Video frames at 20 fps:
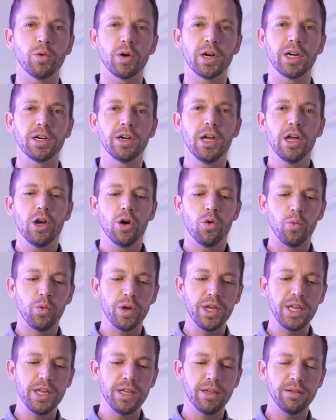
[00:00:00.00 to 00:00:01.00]
where
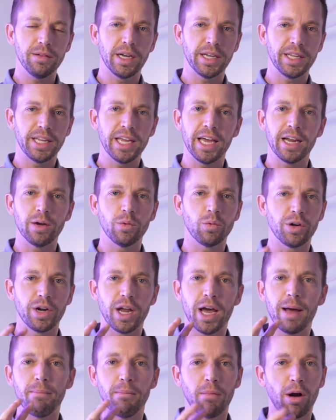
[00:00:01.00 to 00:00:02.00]
we're
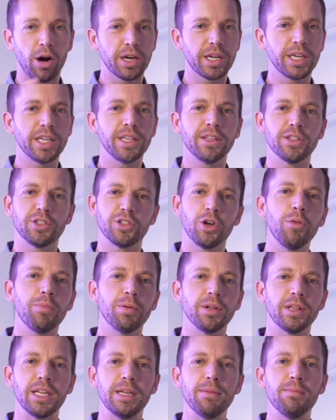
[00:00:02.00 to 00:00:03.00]
not marketing this
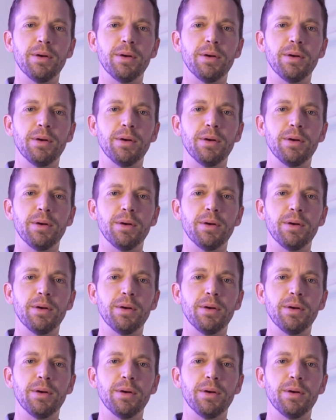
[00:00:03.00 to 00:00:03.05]
openly,